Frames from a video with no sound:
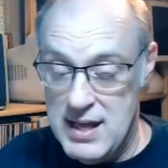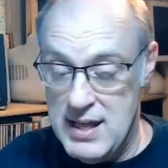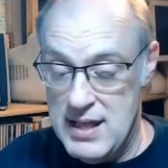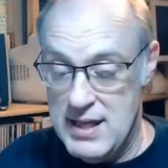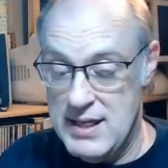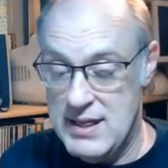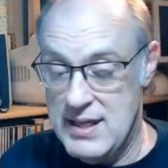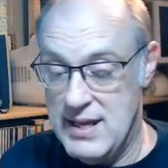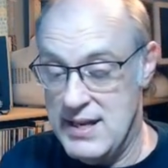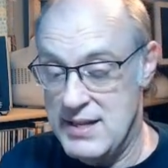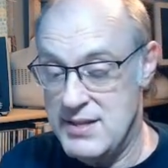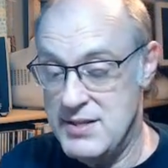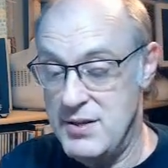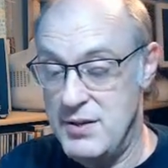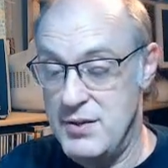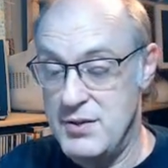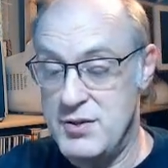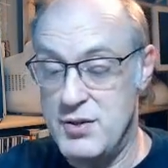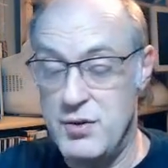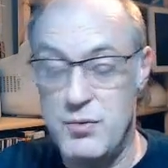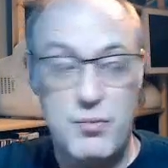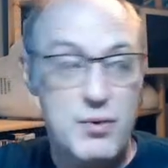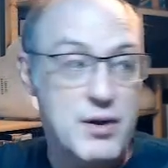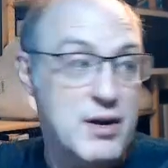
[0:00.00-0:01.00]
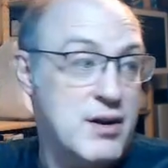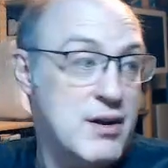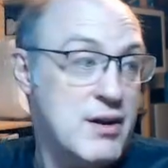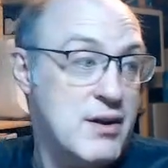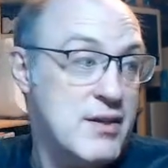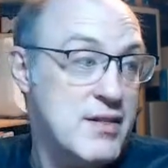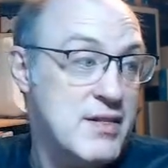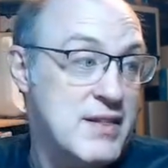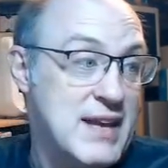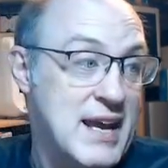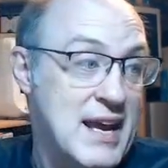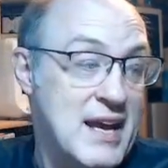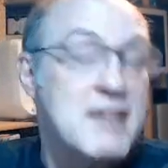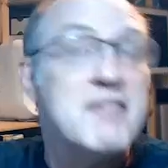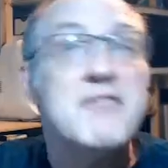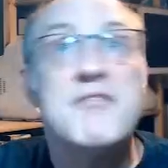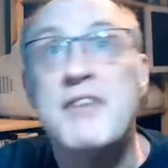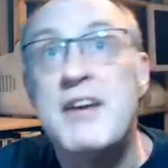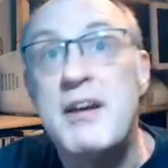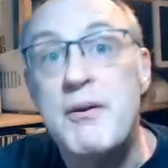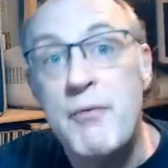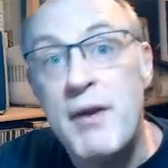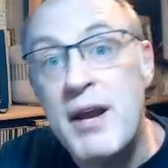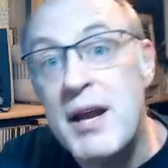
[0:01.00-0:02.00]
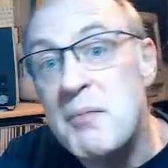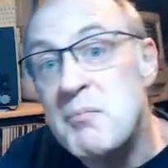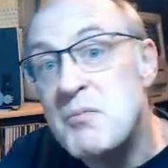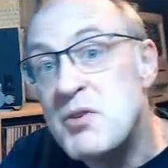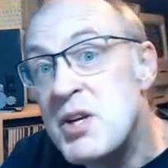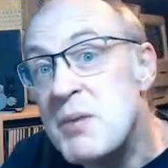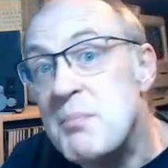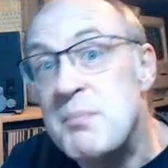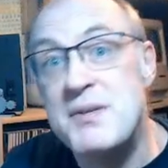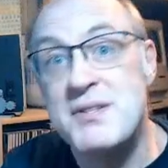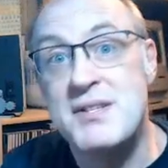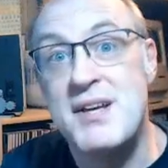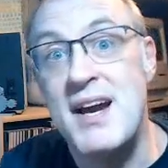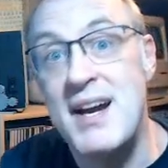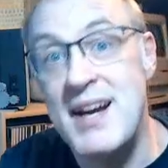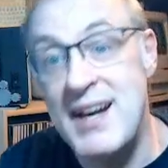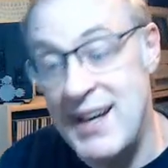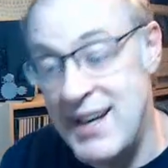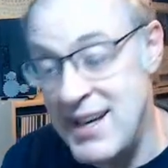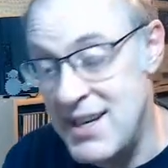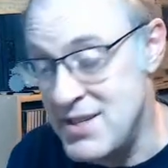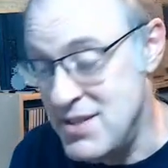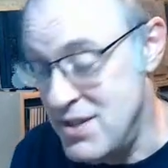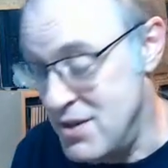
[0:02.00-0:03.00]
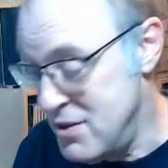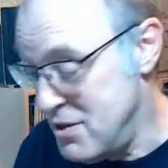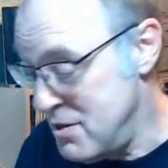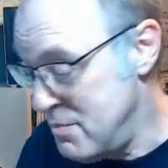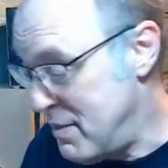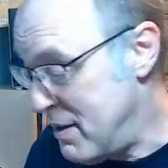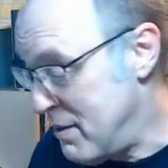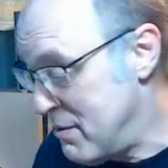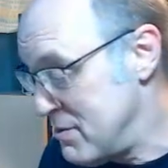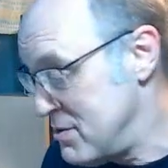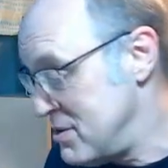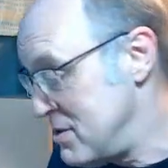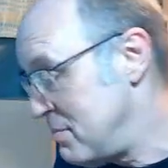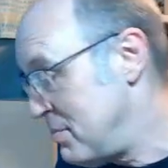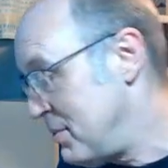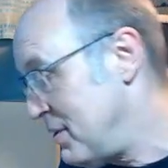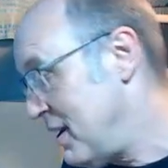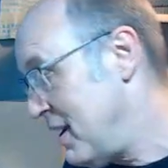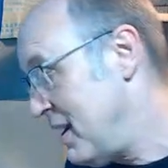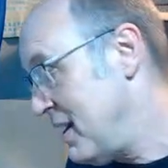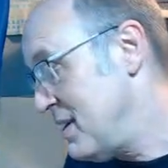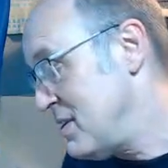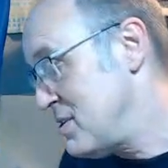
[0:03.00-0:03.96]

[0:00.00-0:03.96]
That's also where the NVRAM chip is hiding, is under the power supply.